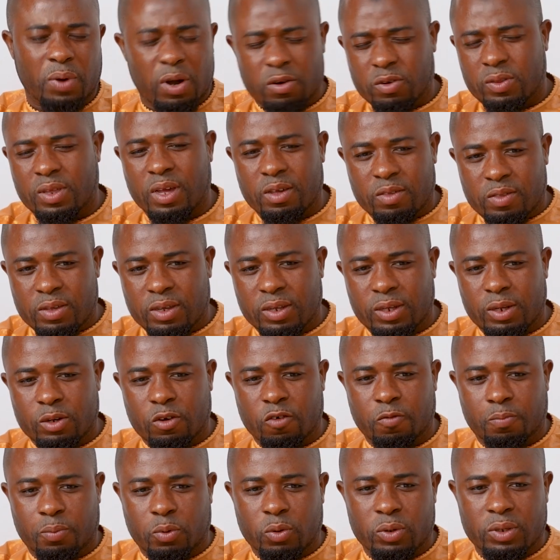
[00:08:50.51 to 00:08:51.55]
prioritization
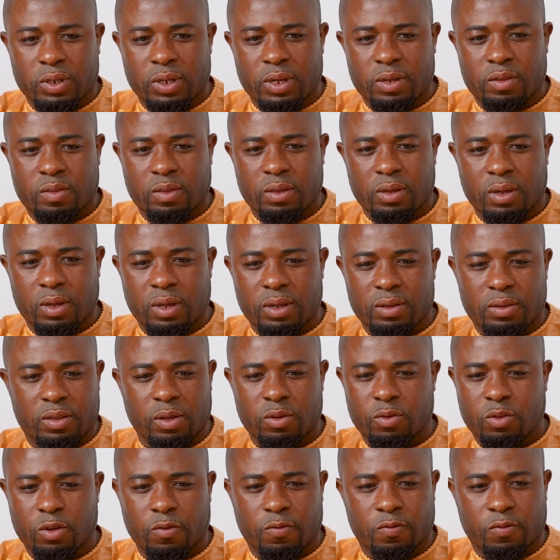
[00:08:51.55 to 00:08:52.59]
of projects in
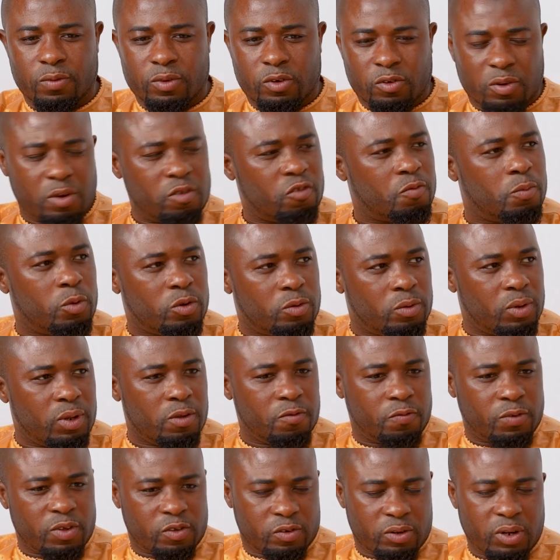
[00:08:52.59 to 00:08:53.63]
terms of transport
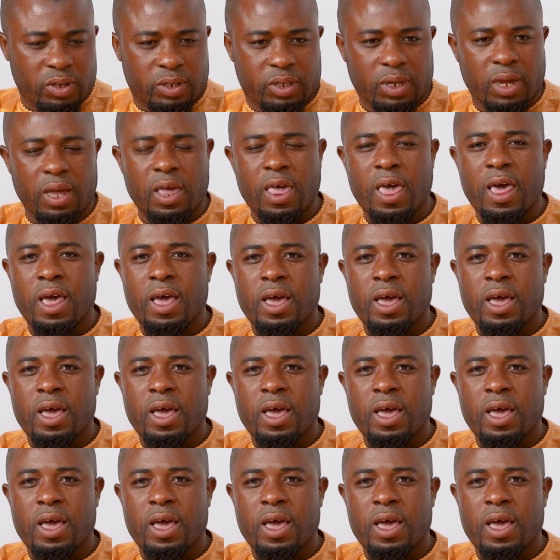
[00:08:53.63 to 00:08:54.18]
infrastructure.